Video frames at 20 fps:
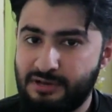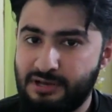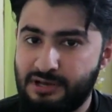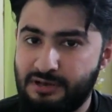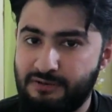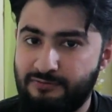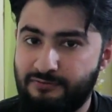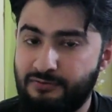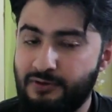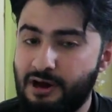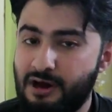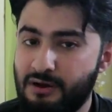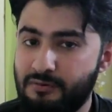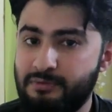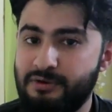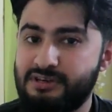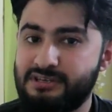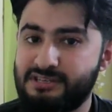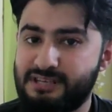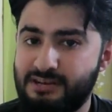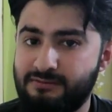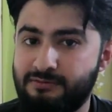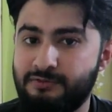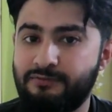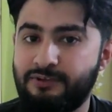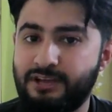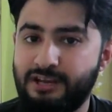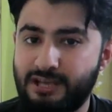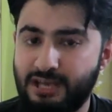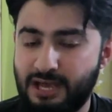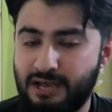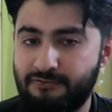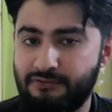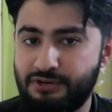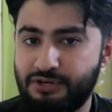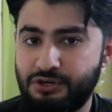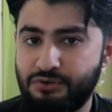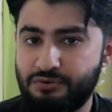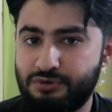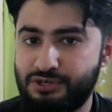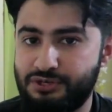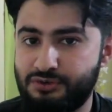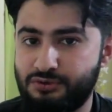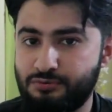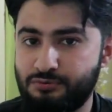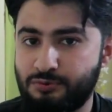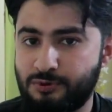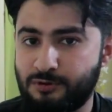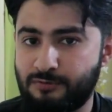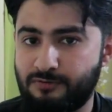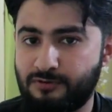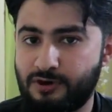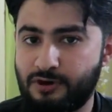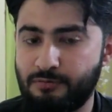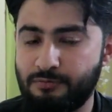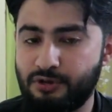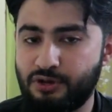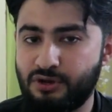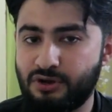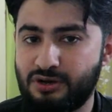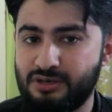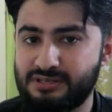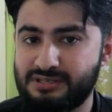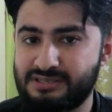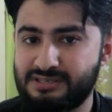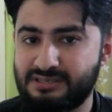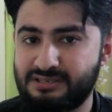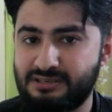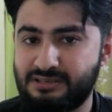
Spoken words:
have a very heavy duty to perform, because